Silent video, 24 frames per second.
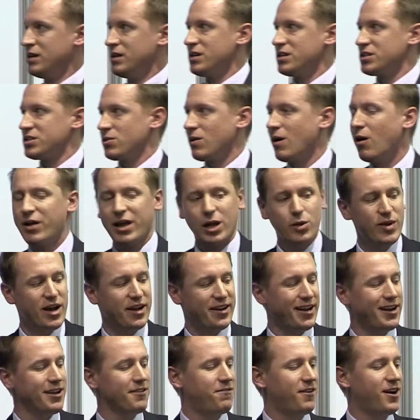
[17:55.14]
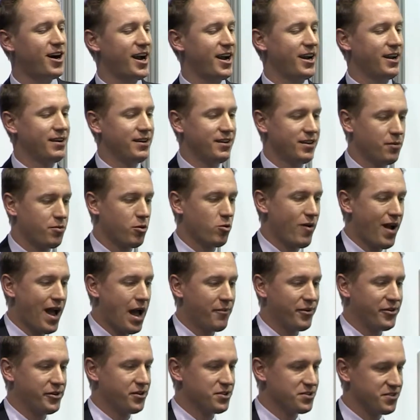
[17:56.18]
So how can we identify the
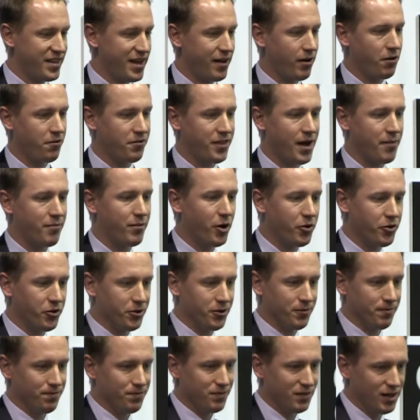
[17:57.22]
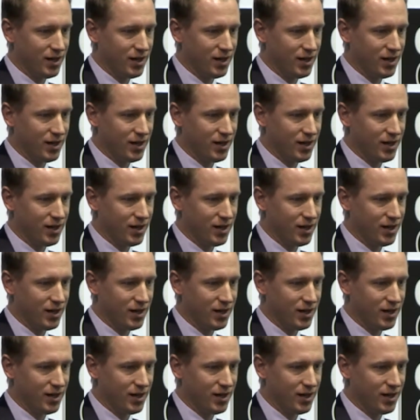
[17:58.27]
parameters of that motor?